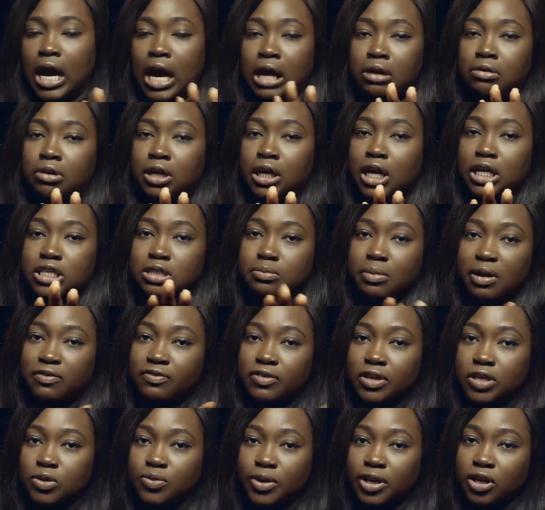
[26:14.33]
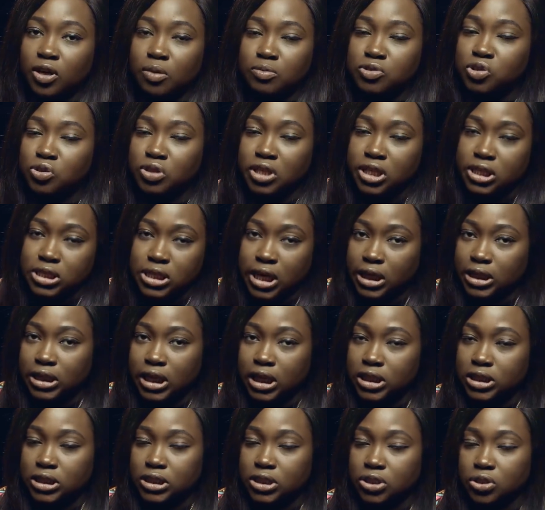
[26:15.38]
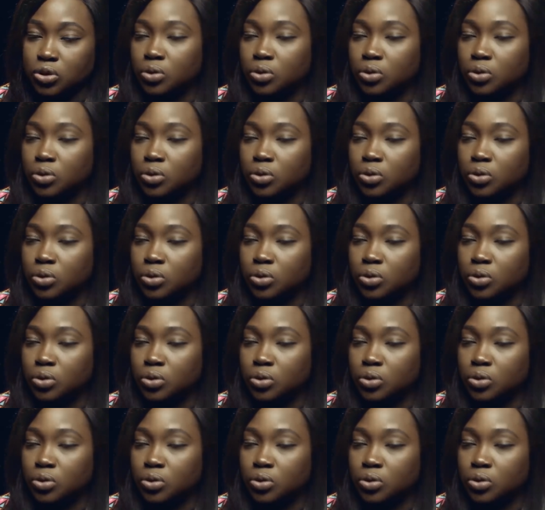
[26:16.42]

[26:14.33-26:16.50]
I don't get in my feelings when it comes to things like that.